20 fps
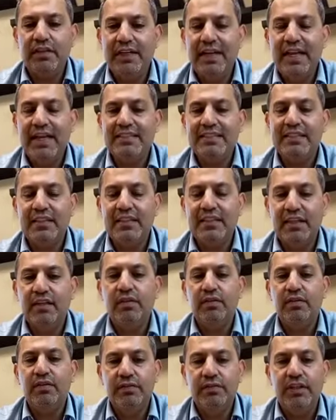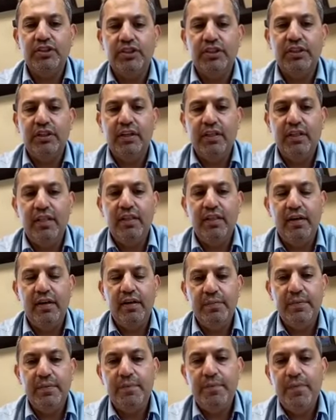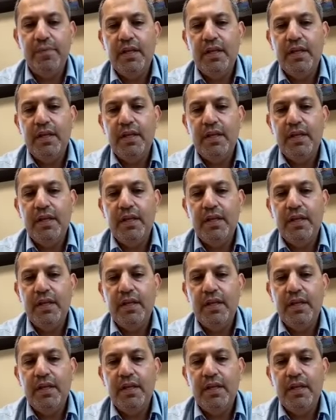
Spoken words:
classical conventional therapy.